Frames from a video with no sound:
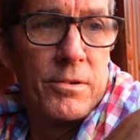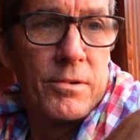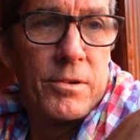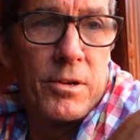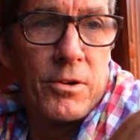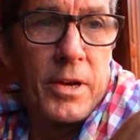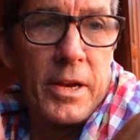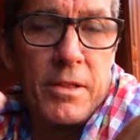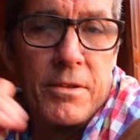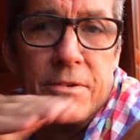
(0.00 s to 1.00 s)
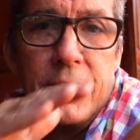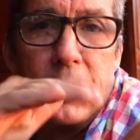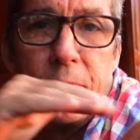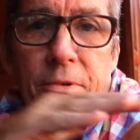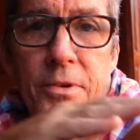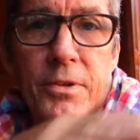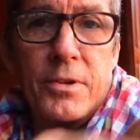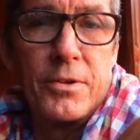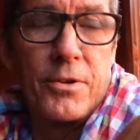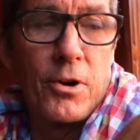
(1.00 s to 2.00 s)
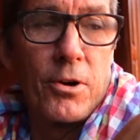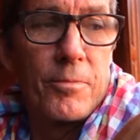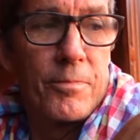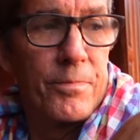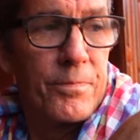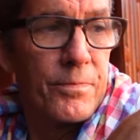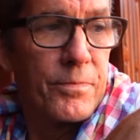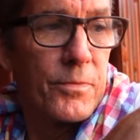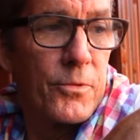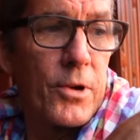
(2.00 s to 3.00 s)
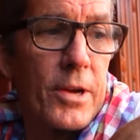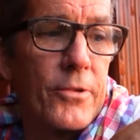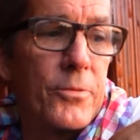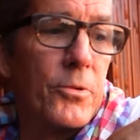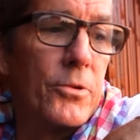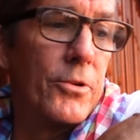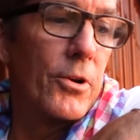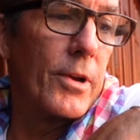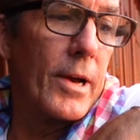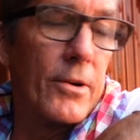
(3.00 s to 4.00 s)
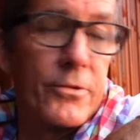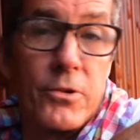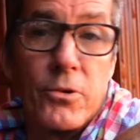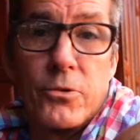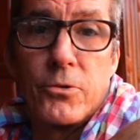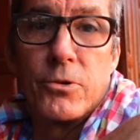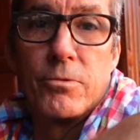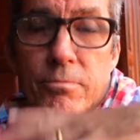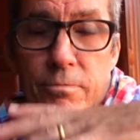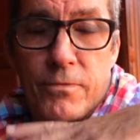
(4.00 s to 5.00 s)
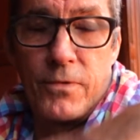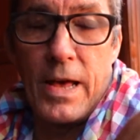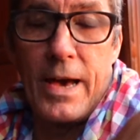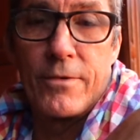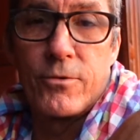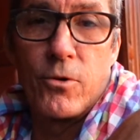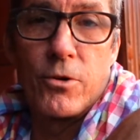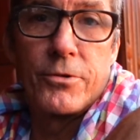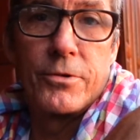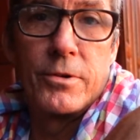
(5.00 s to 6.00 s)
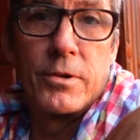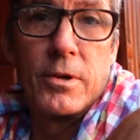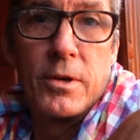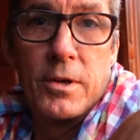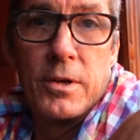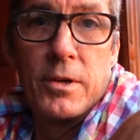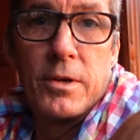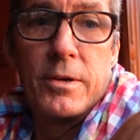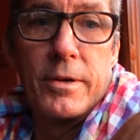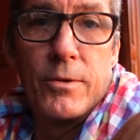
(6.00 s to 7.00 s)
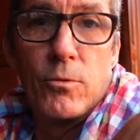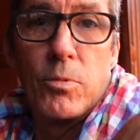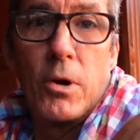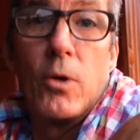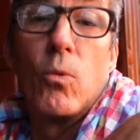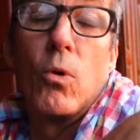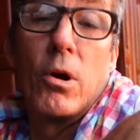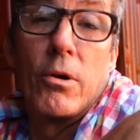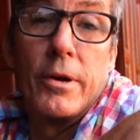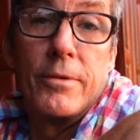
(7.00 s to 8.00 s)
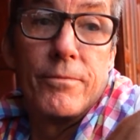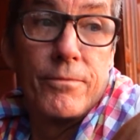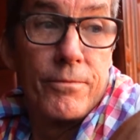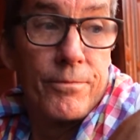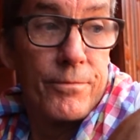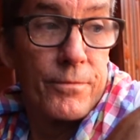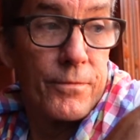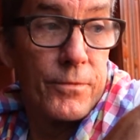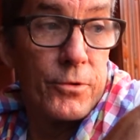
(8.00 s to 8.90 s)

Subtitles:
any of the dips in the dirt. We tried to smooth the dirt out so it was real flat, of course, and we'll probably water it a few